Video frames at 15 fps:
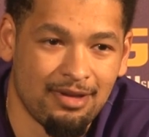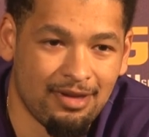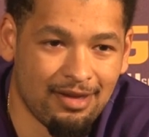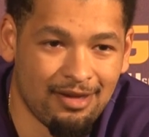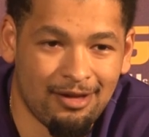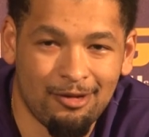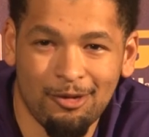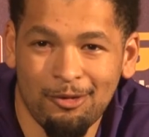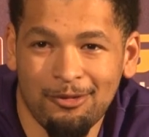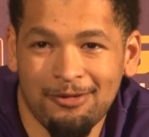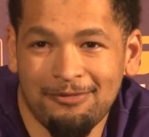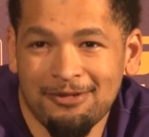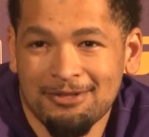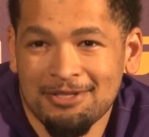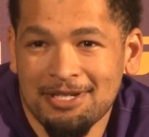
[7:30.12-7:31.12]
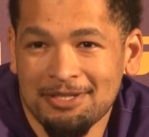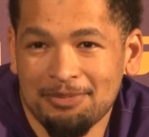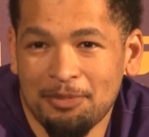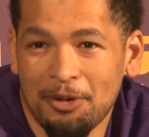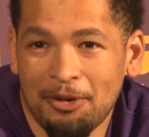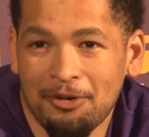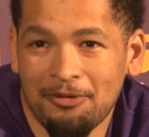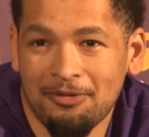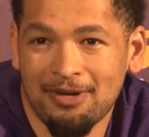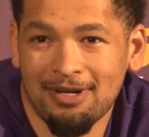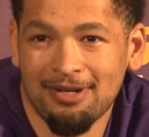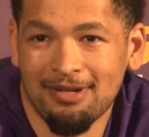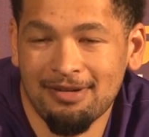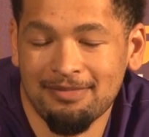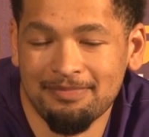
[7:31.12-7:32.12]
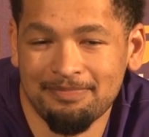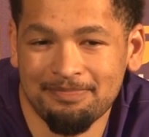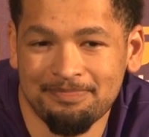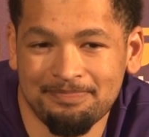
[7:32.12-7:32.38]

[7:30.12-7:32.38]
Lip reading: Yeah, I'll know what it feels like tomorrow.